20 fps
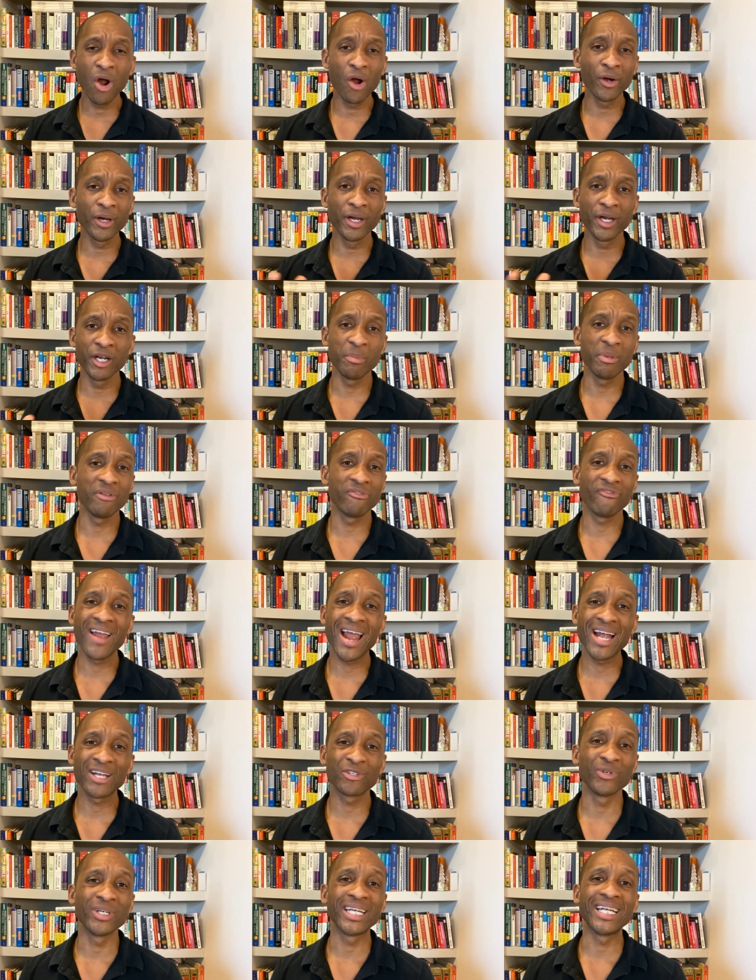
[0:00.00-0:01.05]
are going to be
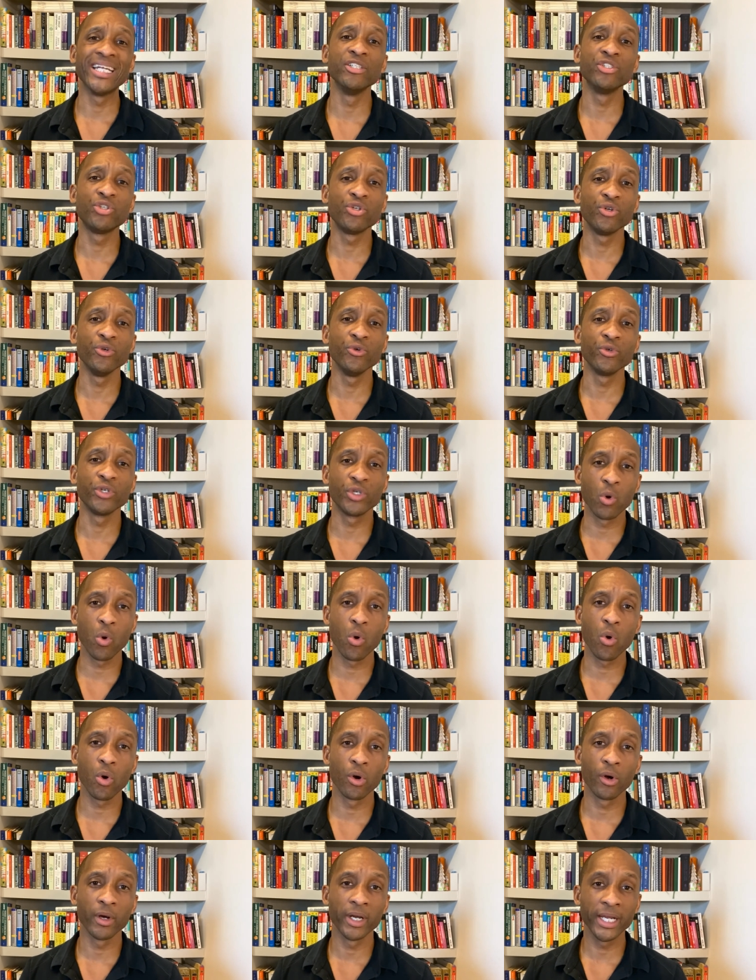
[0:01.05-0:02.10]
factored into
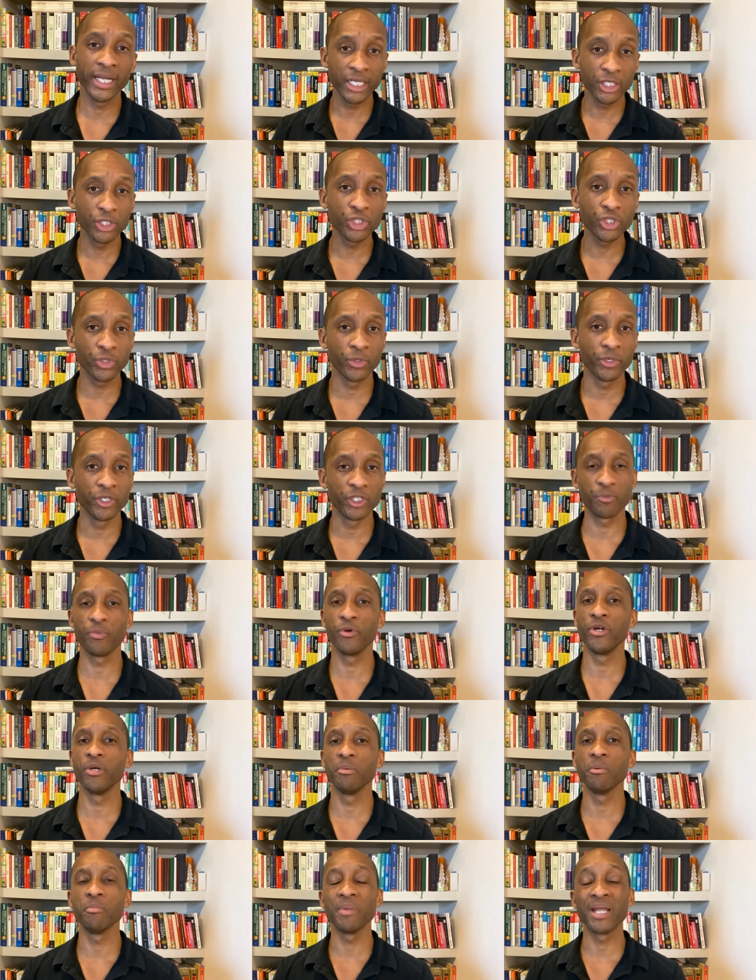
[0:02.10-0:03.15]
your insurance
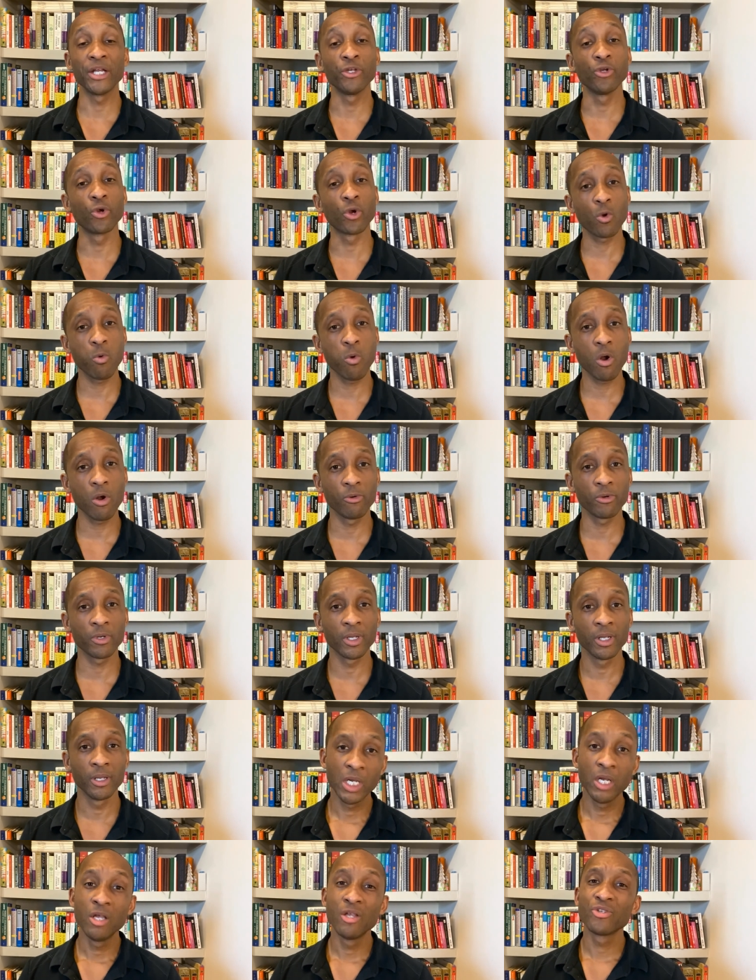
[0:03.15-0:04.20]
premium and your quote.
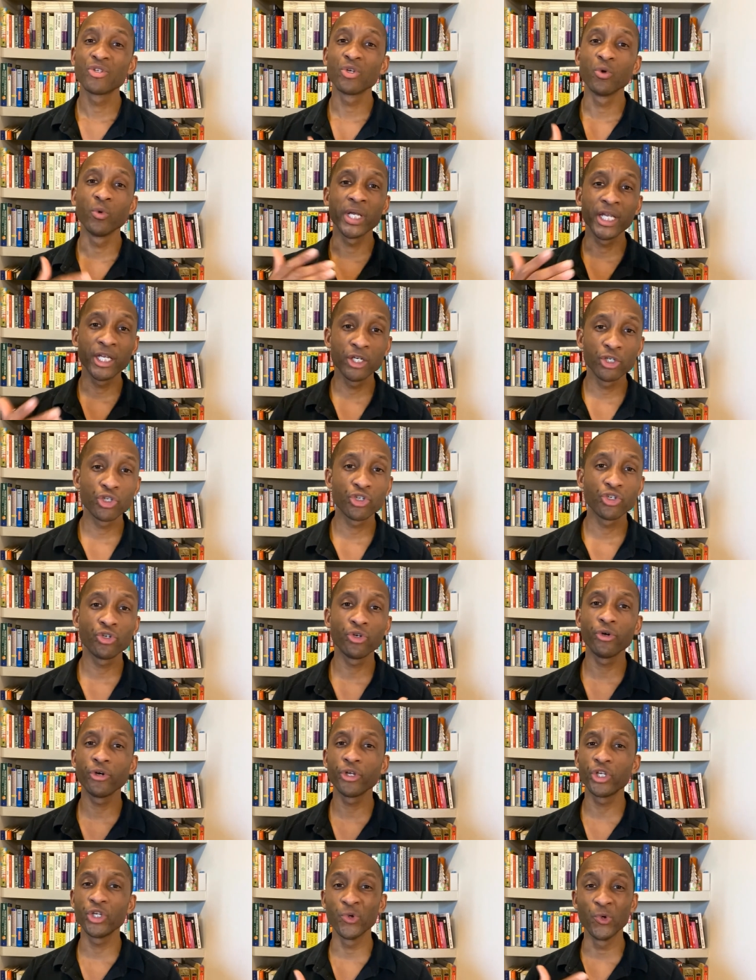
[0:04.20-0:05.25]
So
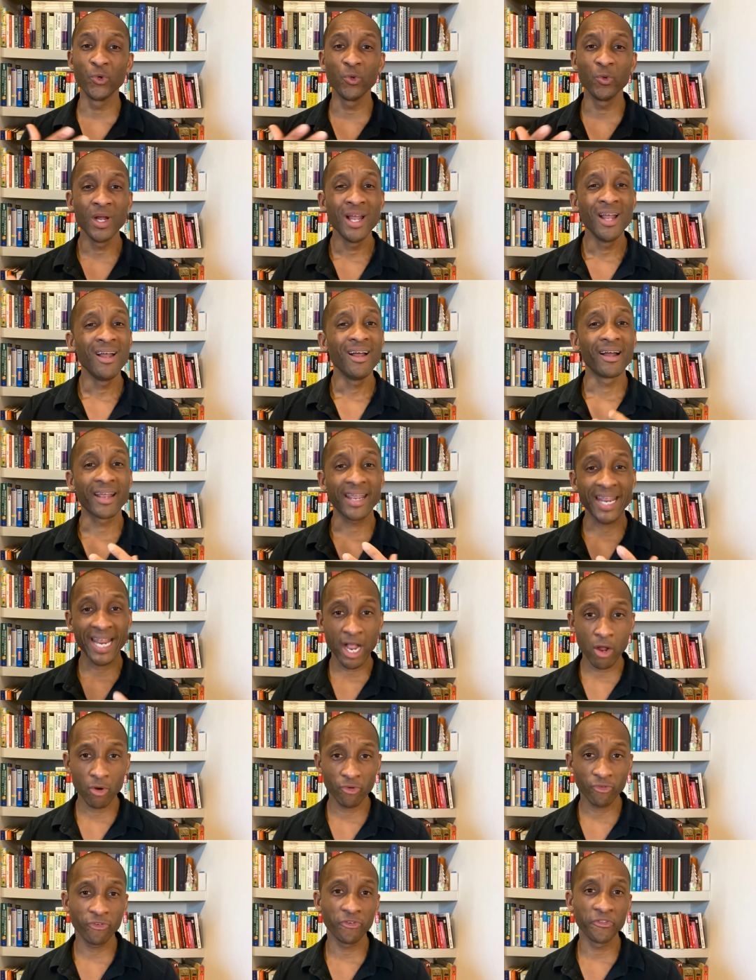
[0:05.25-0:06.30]
ensure you
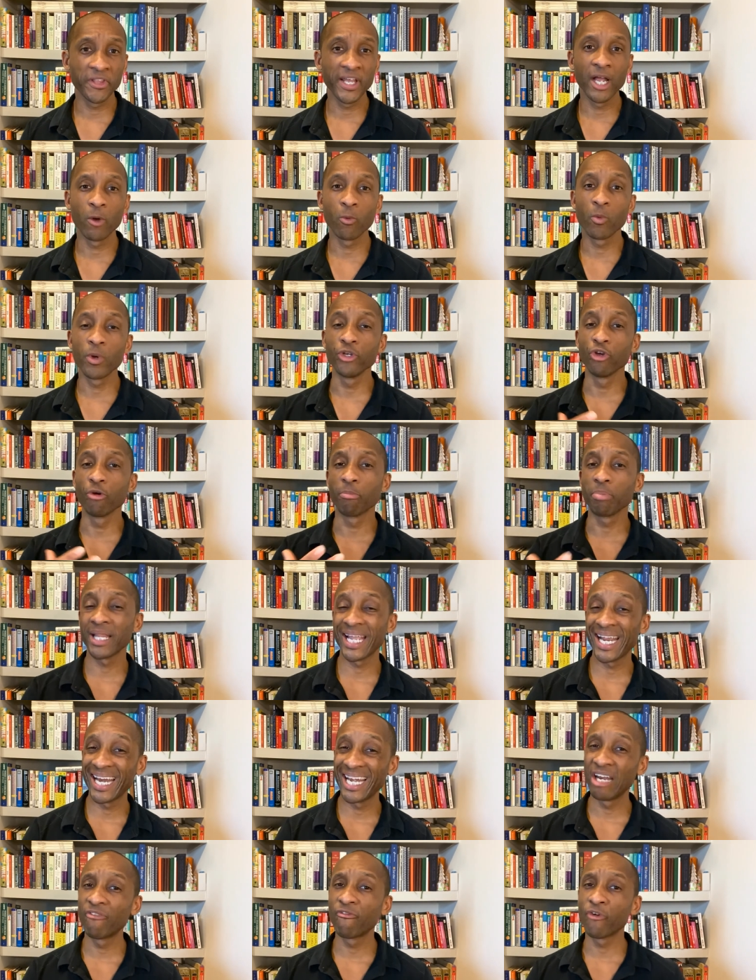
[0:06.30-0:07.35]
account for that when you're
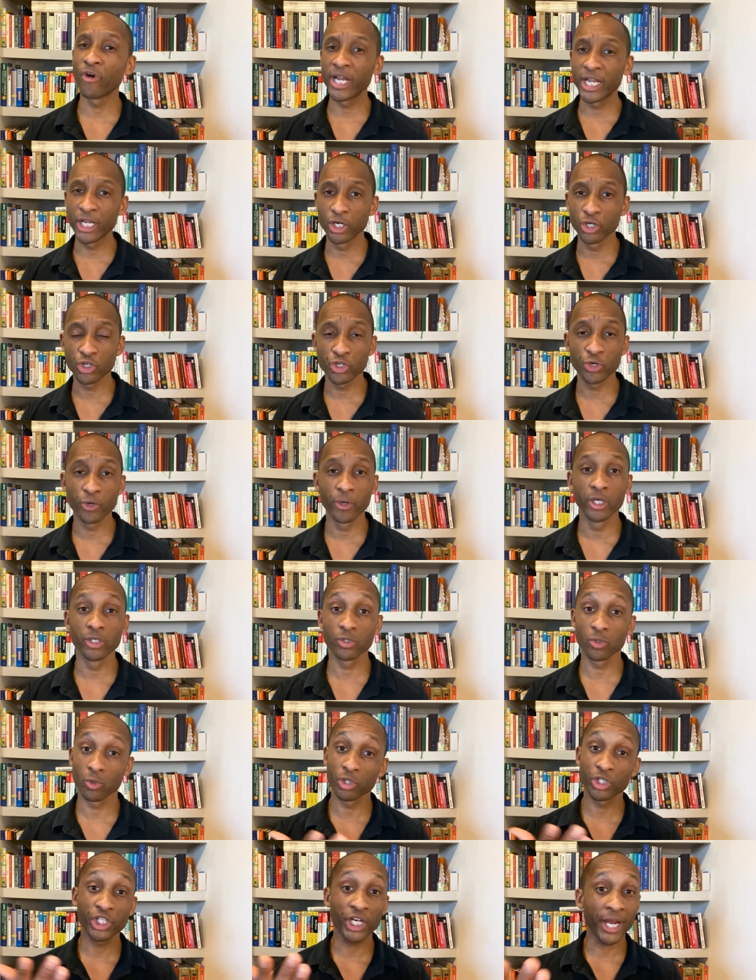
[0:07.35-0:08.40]
planning for insurance
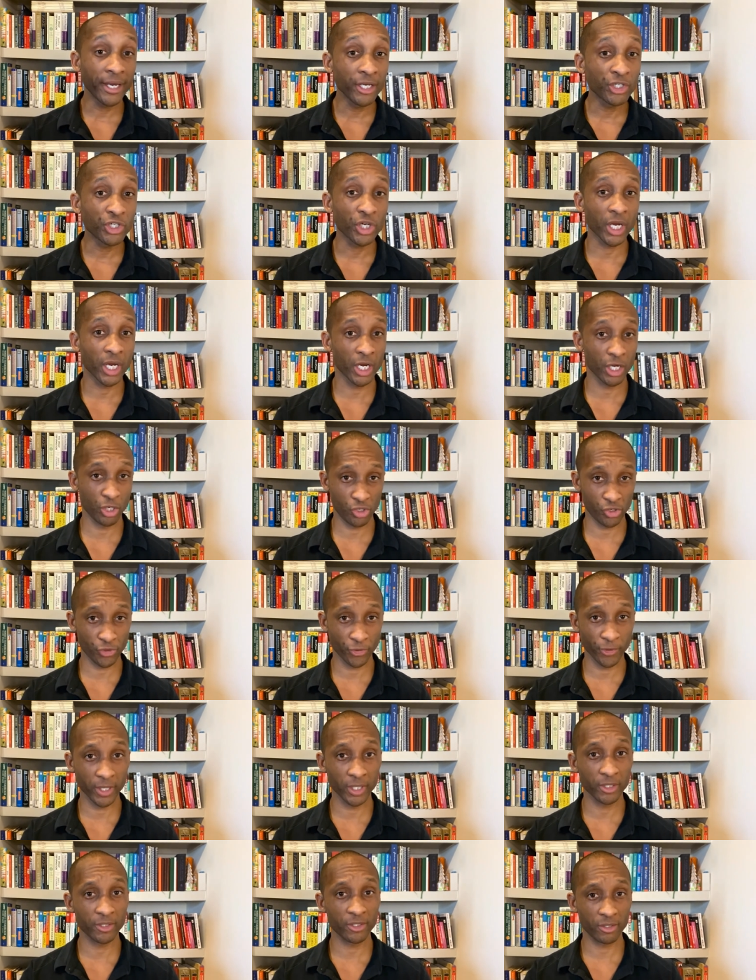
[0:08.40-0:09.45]
or changing
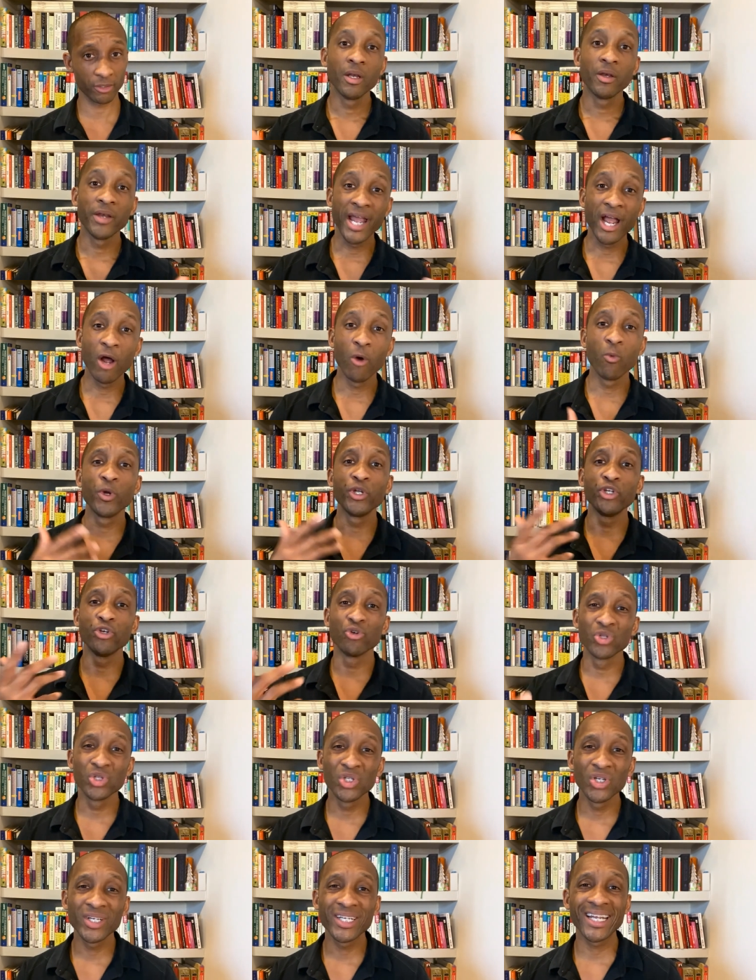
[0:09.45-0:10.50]
insurance. Now, when you're
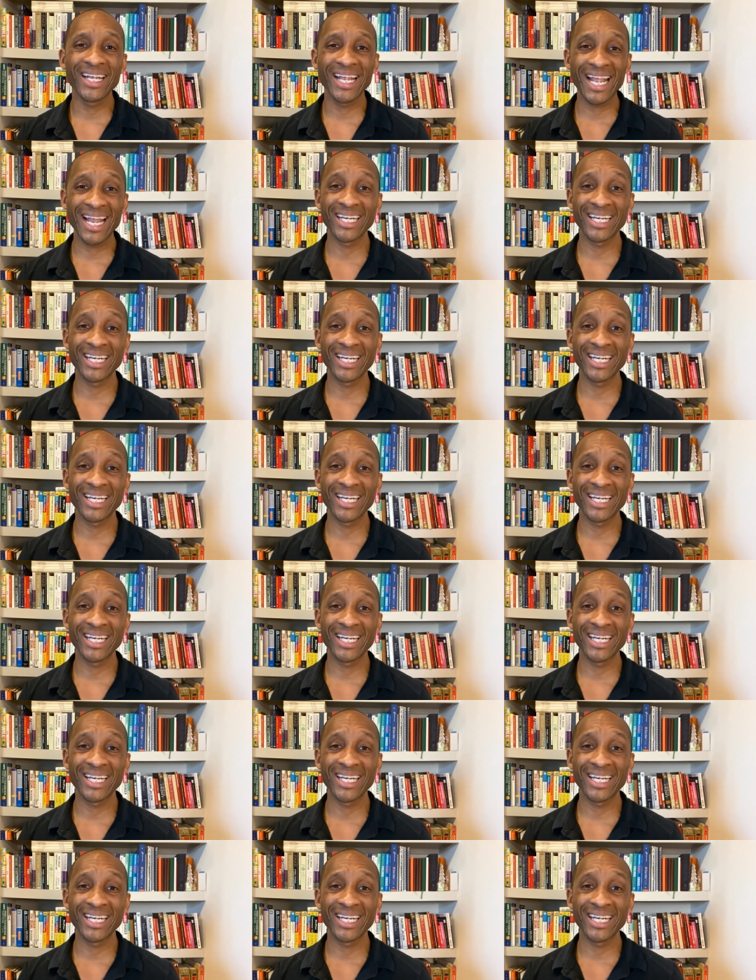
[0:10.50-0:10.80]
looking